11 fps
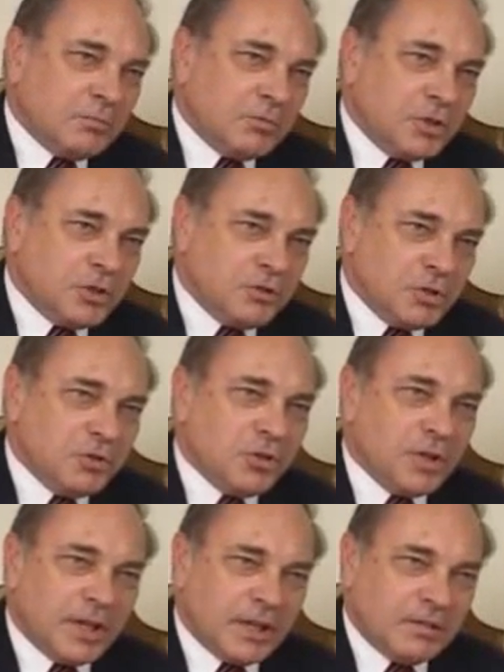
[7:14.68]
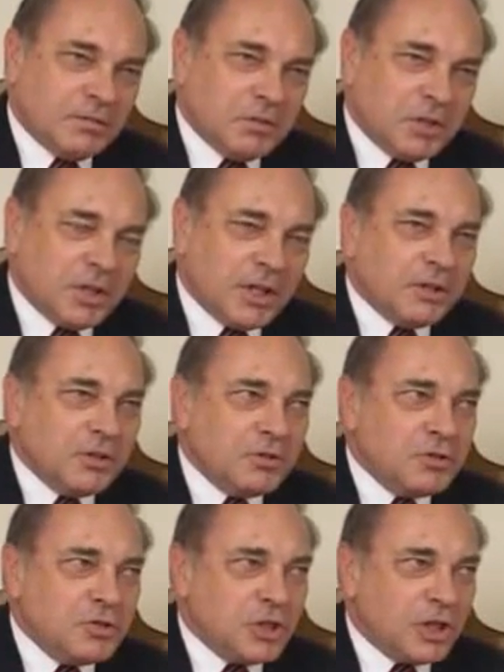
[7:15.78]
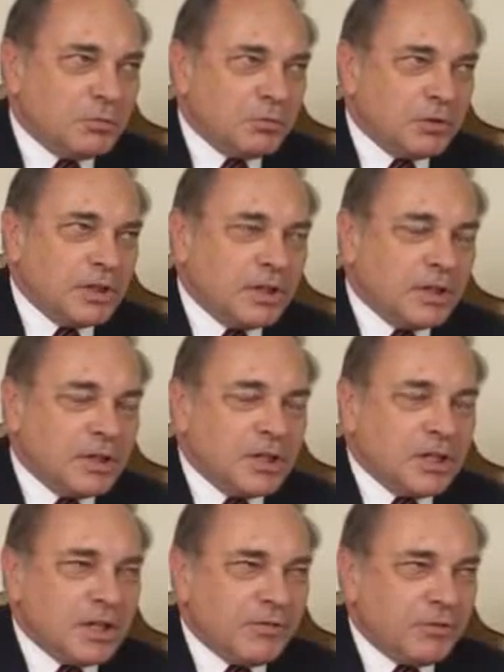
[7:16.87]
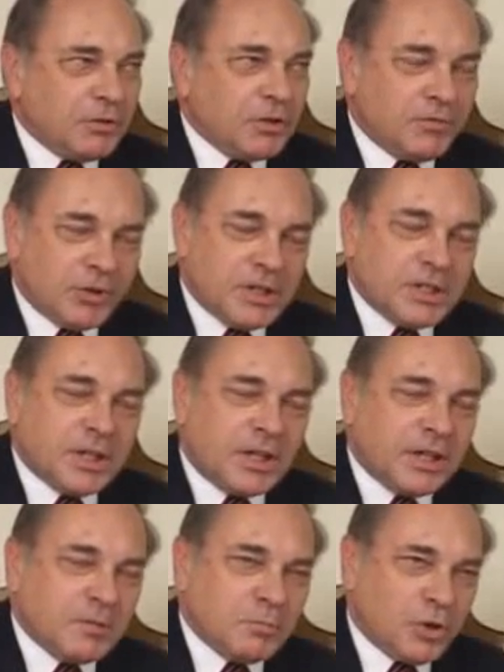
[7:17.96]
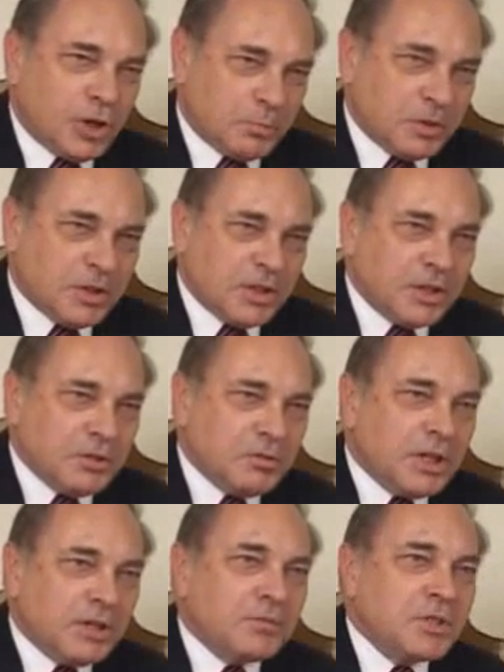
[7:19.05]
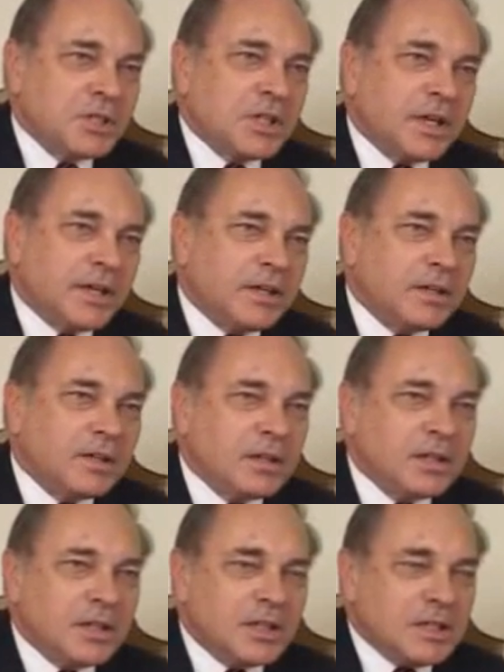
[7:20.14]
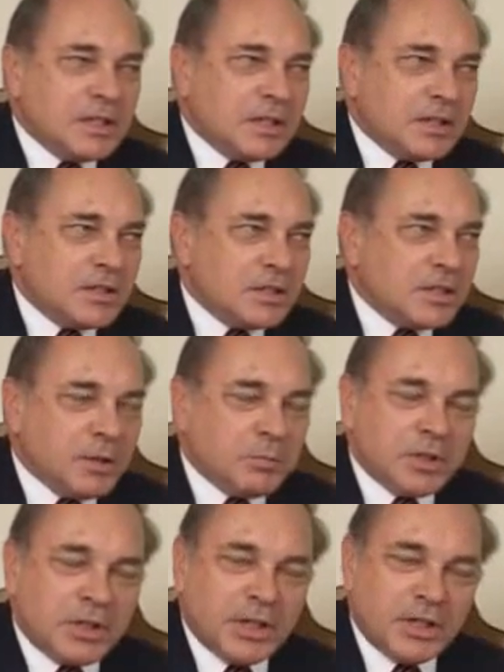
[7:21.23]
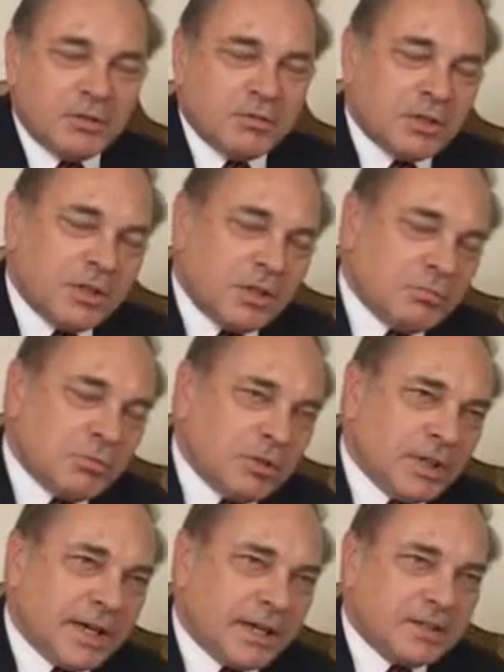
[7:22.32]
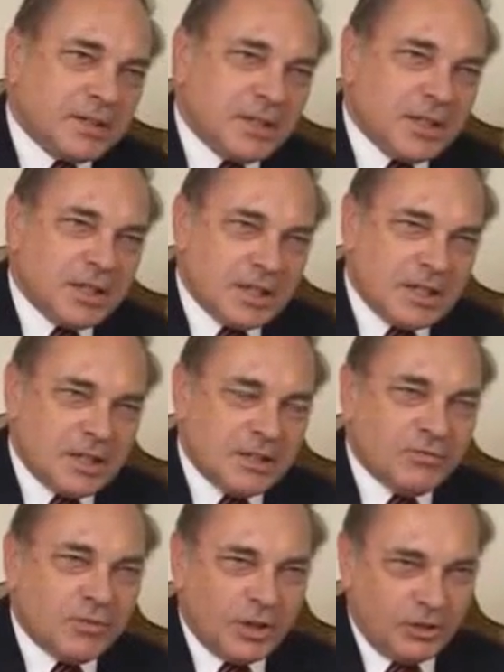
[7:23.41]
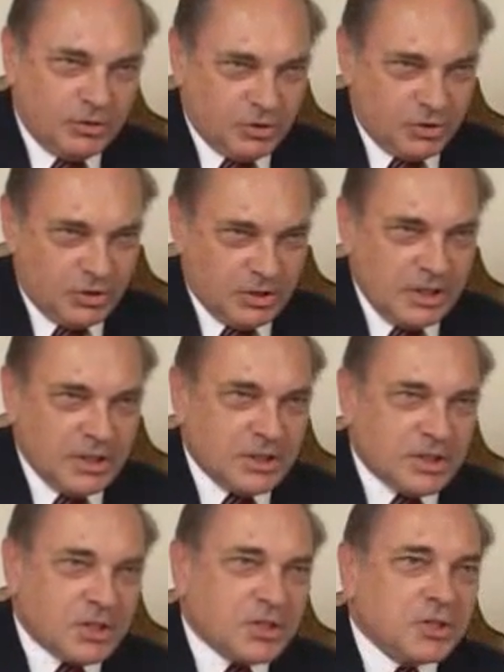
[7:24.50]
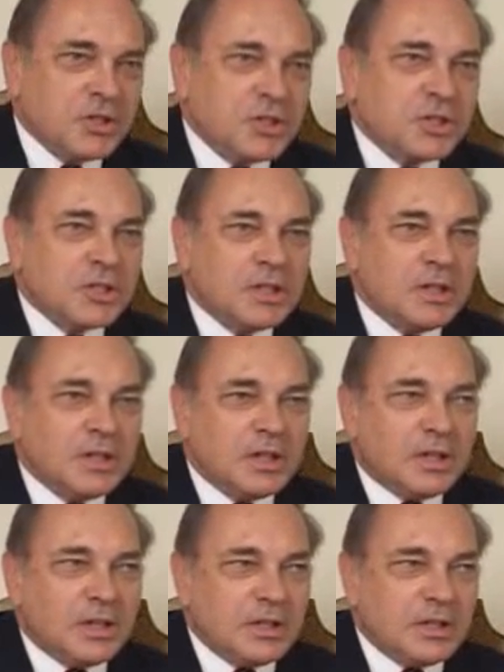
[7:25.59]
And then when you do that, then you generally, if you're in a very tight compartment, then you have to sign a statement that you will not divulge the existence